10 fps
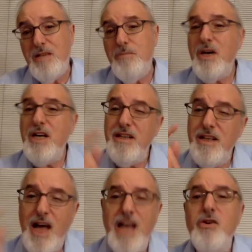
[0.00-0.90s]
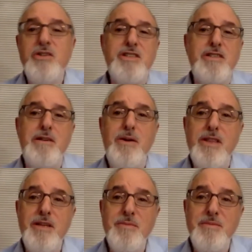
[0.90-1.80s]
But I don't disagree with
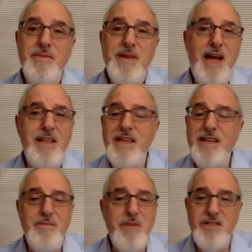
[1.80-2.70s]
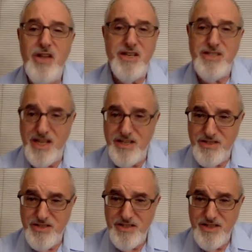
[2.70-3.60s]
him. I think it makes a lot of
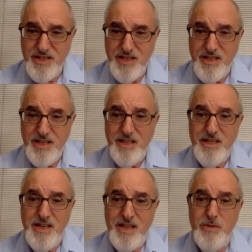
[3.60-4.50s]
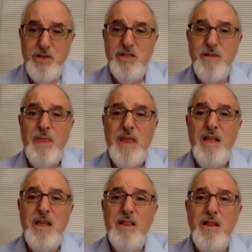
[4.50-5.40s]
sense. In other words,
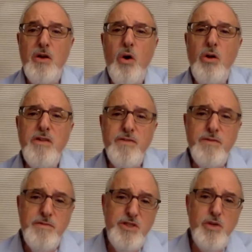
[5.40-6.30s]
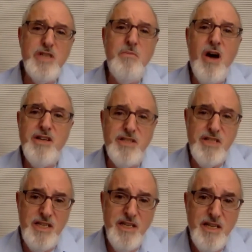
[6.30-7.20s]
the goal of Jewish
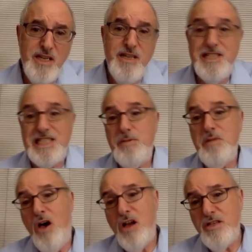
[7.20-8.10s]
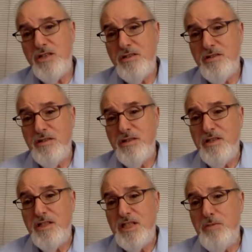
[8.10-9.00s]
modesty is to be modest,
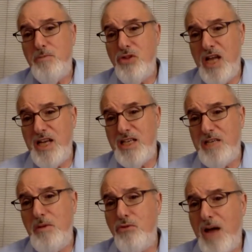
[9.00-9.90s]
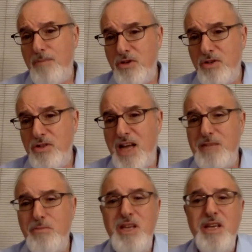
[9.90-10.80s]
to be polite, to be proper, not to
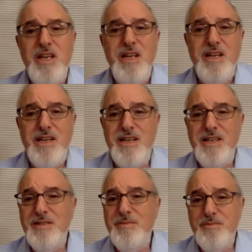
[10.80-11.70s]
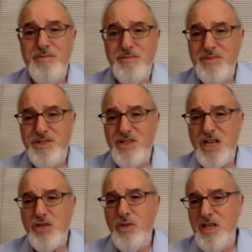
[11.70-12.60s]
be uh,
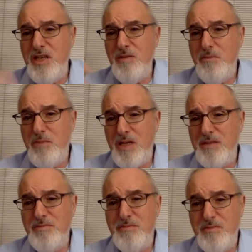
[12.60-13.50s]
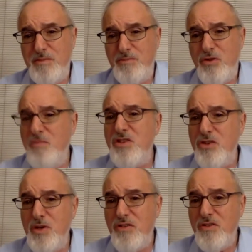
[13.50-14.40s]
sexually um,
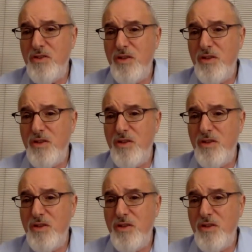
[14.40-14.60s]
promiscuous.